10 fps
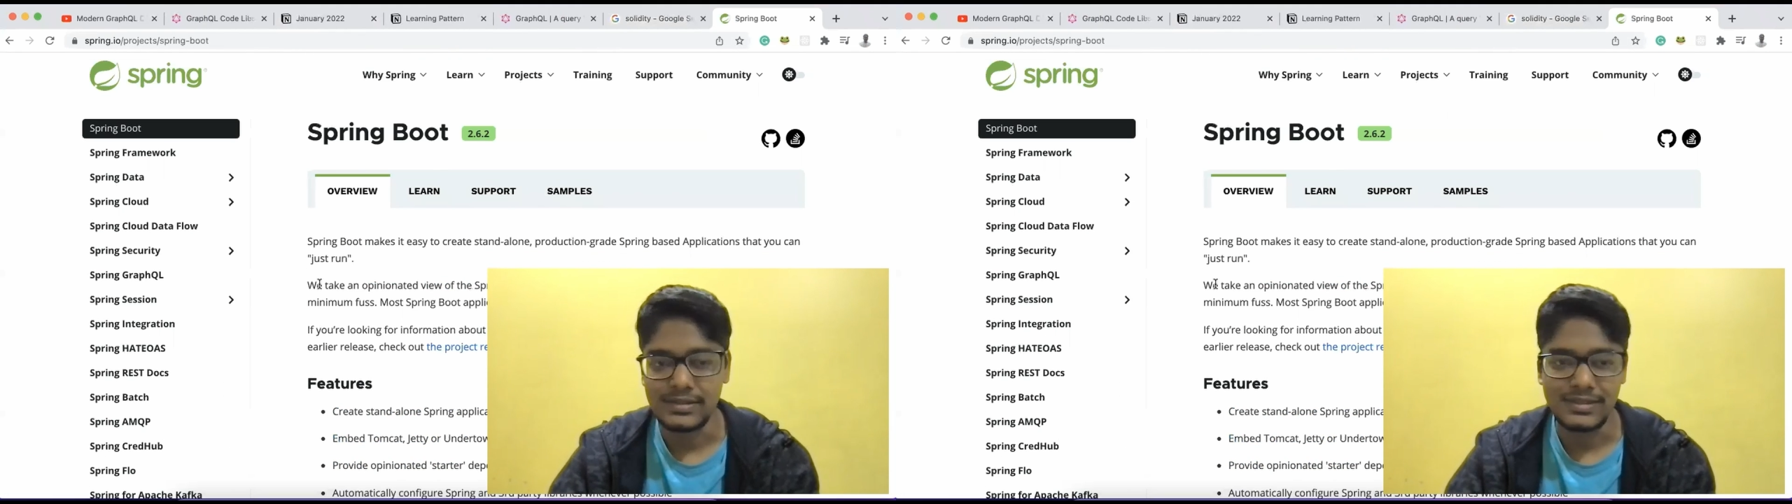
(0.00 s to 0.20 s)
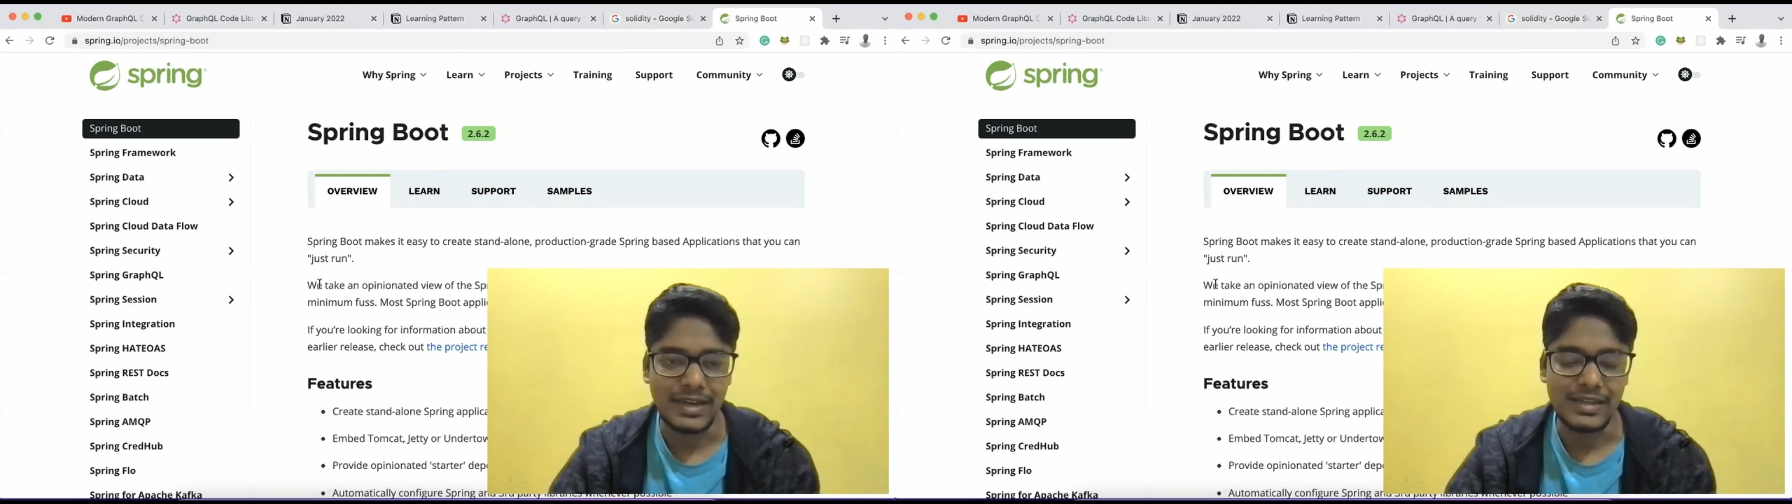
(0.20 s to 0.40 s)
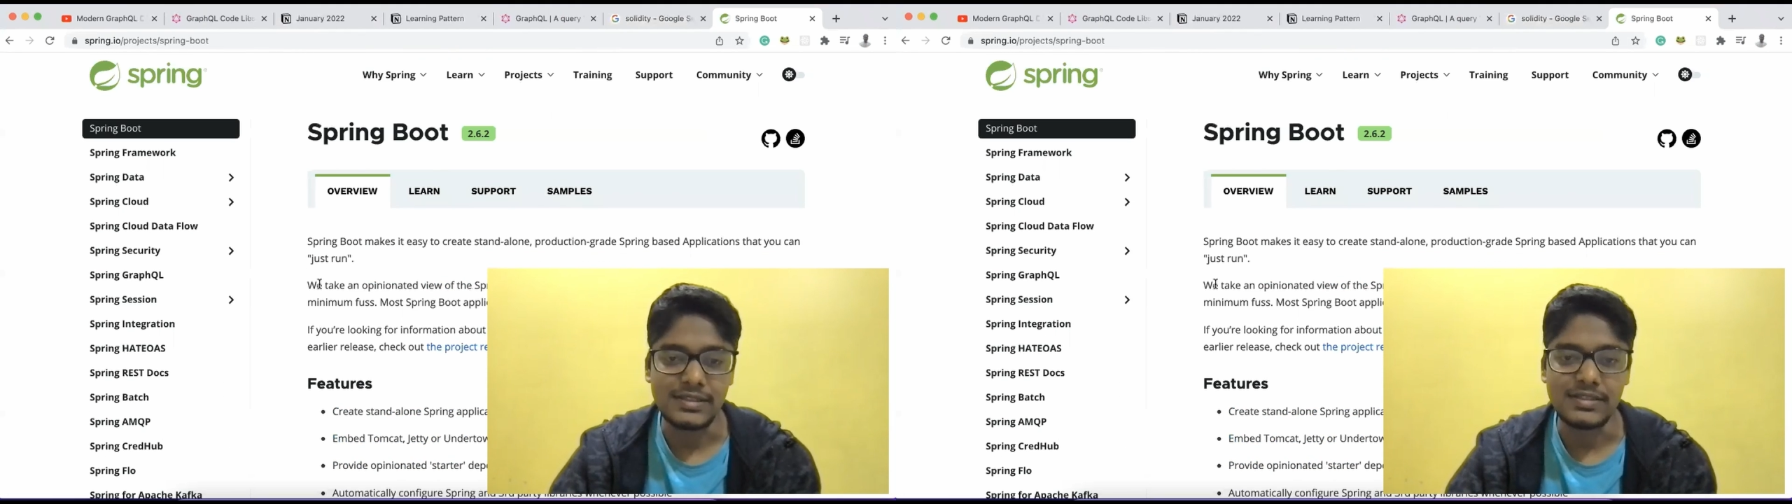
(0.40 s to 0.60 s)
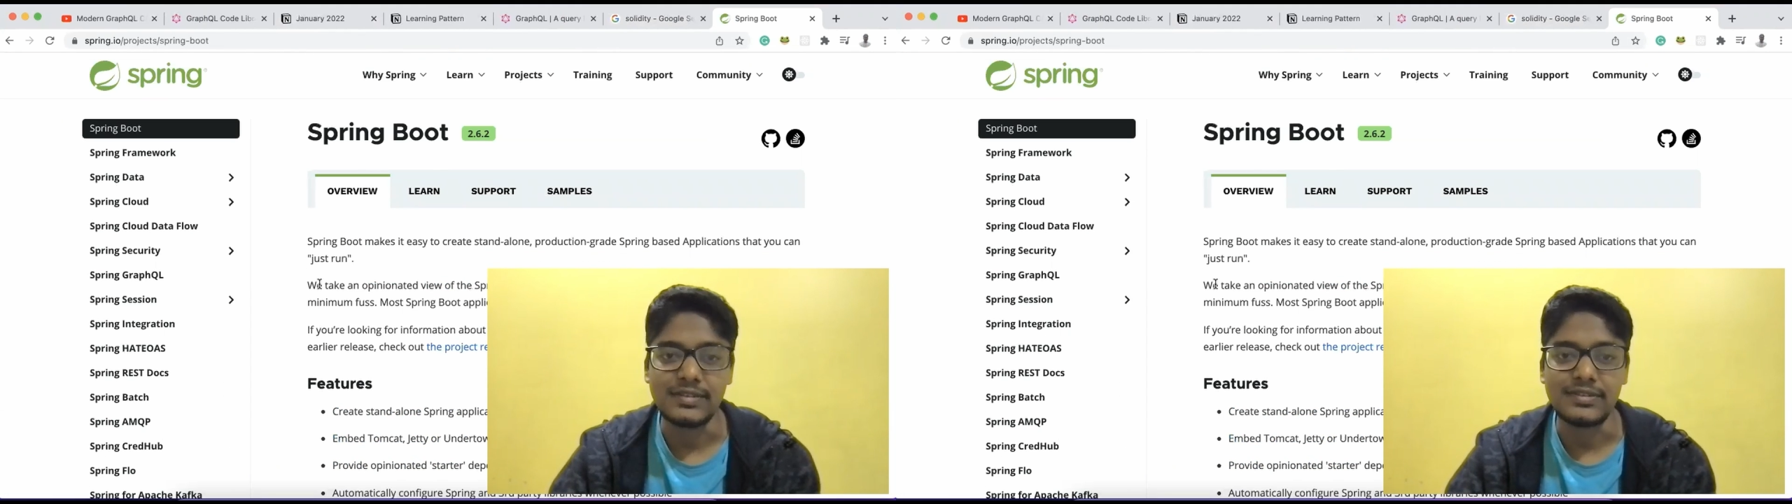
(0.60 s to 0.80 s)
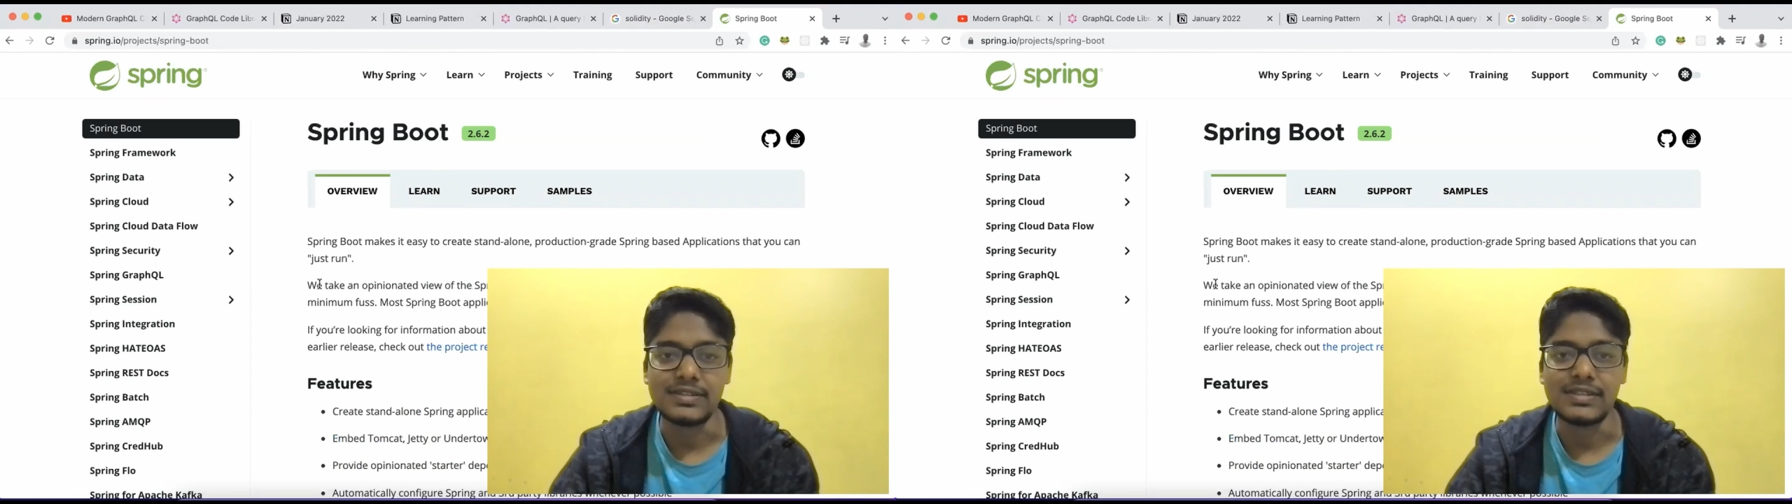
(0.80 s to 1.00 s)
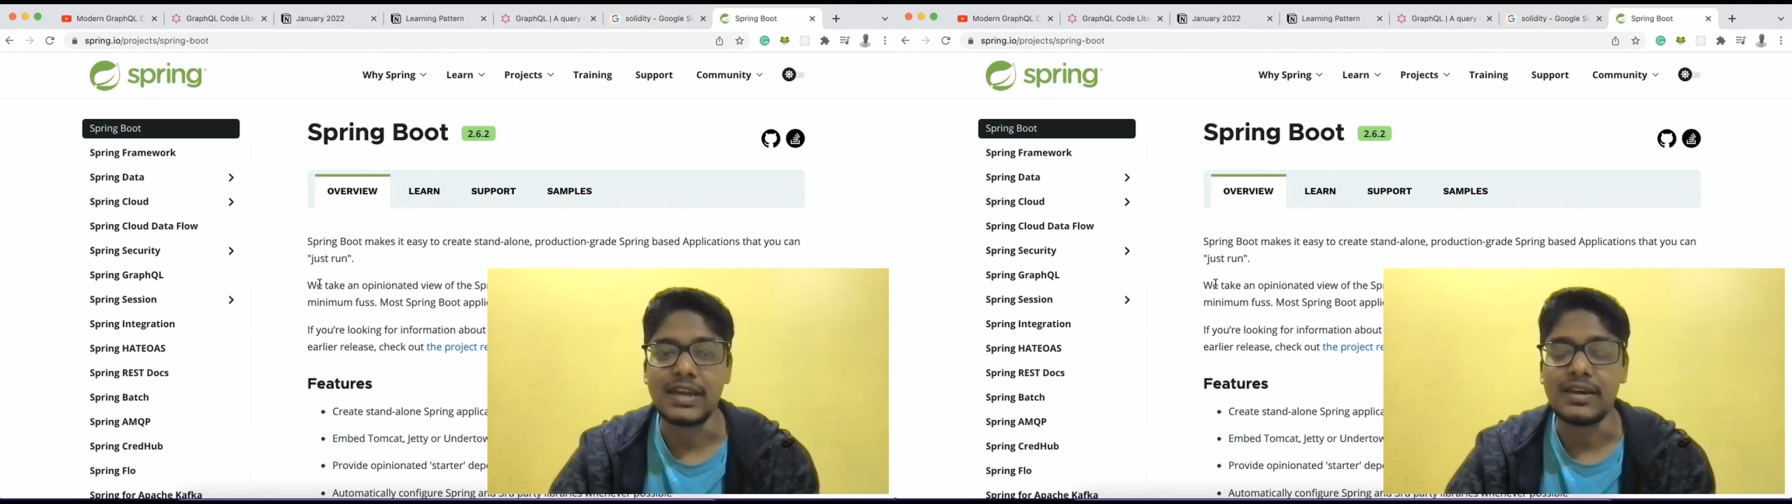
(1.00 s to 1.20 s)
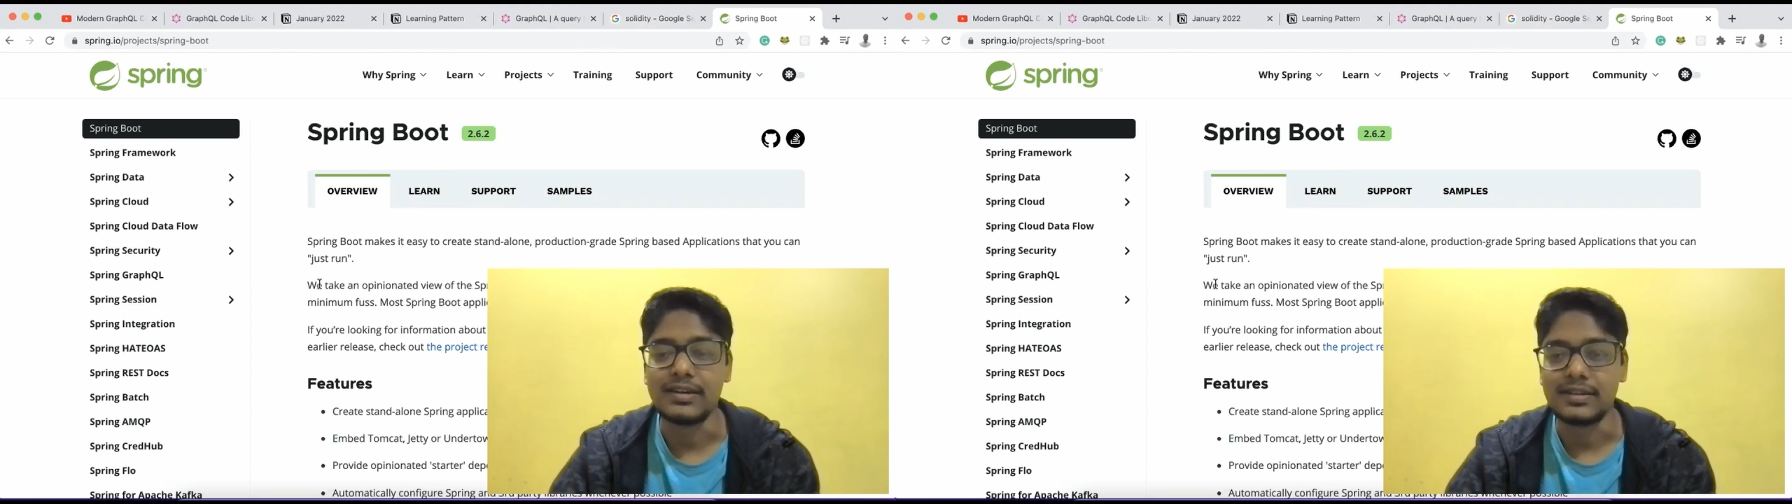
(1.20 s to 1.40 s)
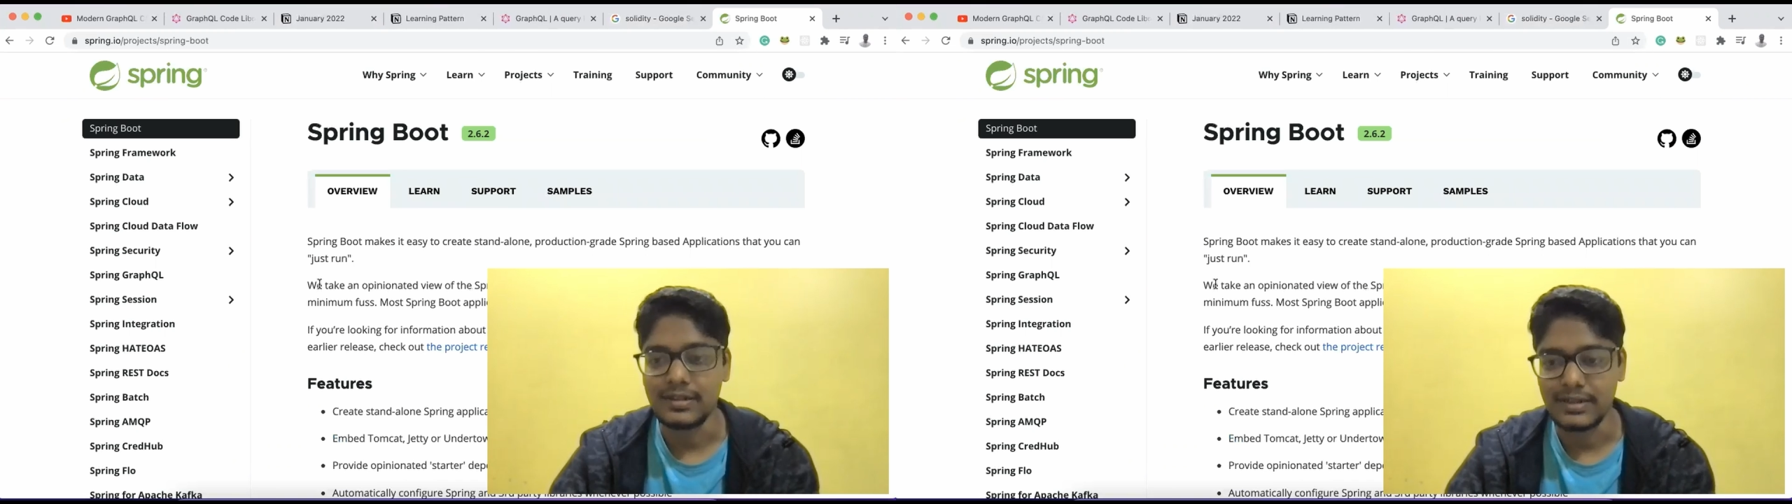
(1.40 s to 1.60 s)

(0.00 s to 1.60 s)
scratch the surface and